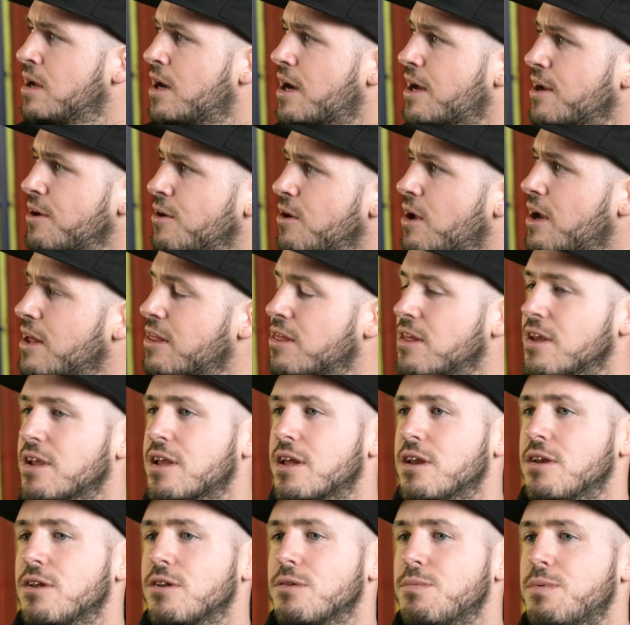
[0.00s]
I don't. I
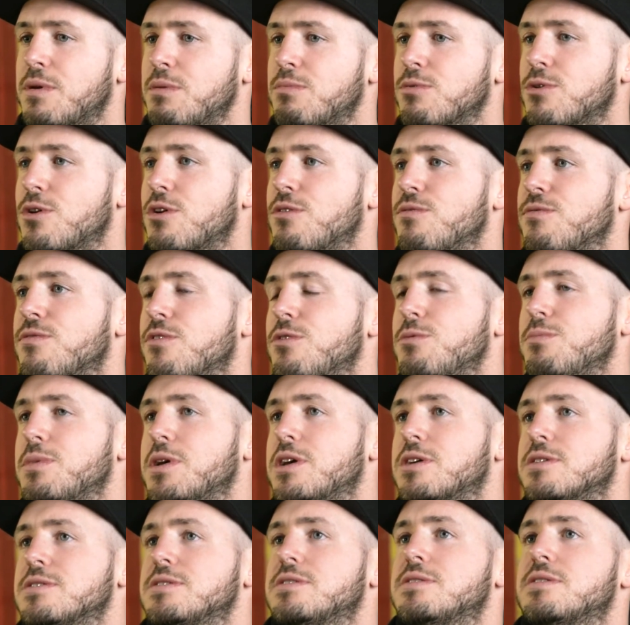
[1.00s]
think a lot of people don't vote
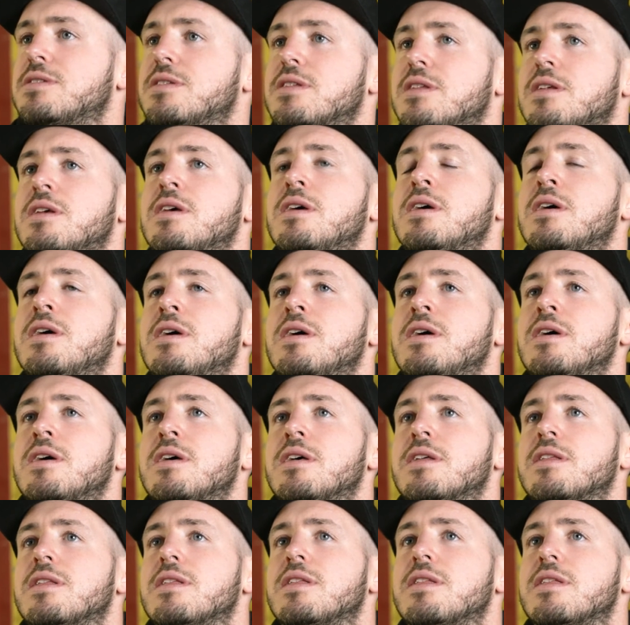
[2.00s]
because
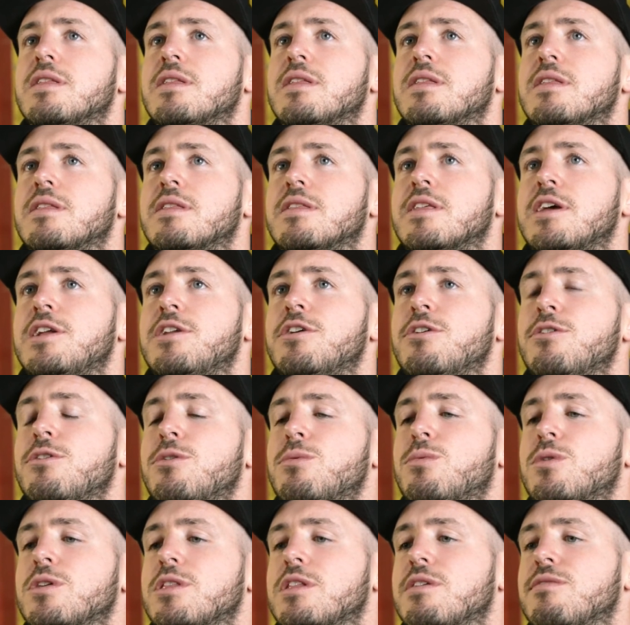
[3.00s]
they don't
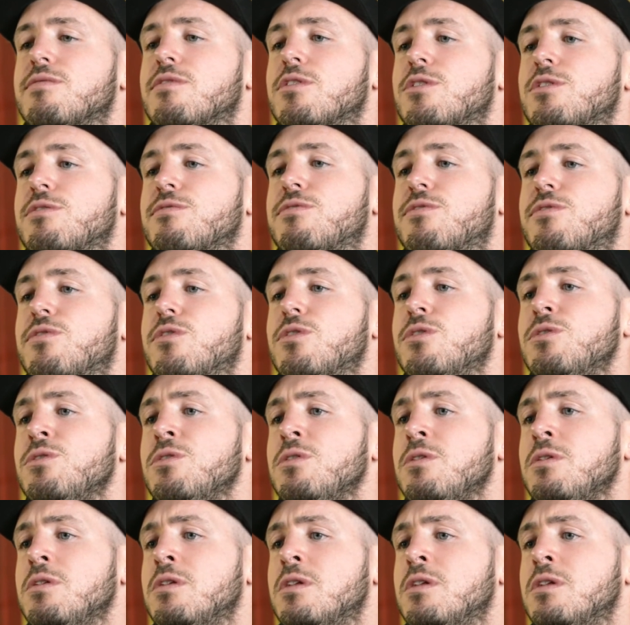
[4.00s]
know what they're voting for.